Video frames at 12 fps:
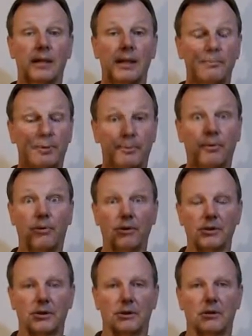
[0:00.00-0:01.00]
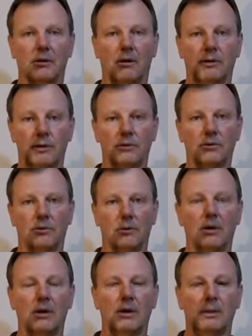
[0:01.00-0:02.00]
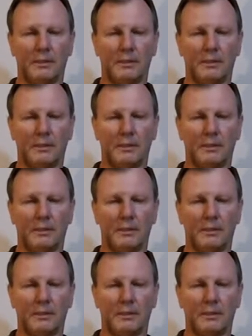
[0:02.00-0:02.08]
in proportion on a door,